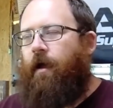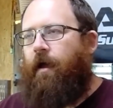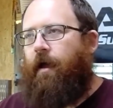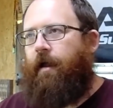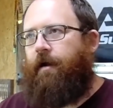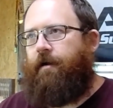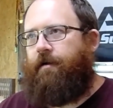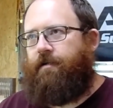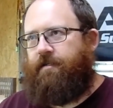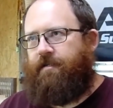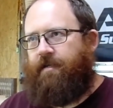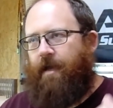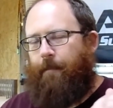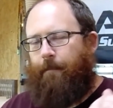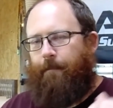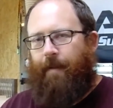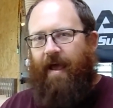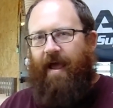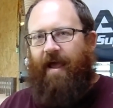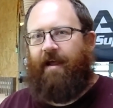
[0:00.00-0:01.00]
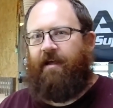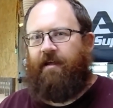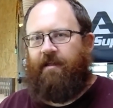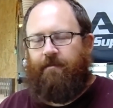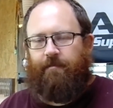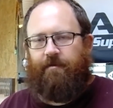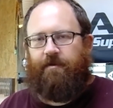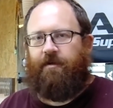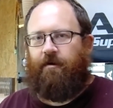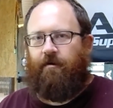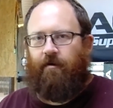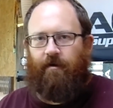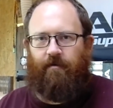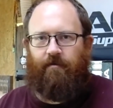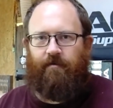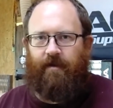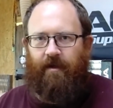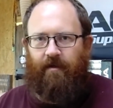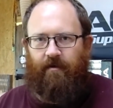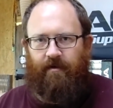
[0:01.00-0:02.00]
and it just kept packing the
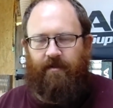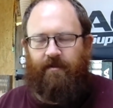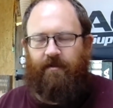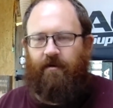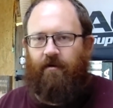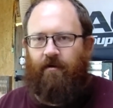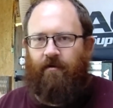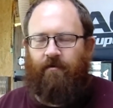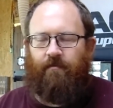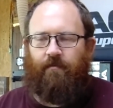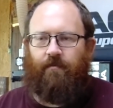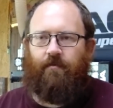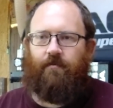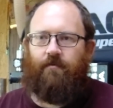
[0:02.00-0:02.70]
material down in there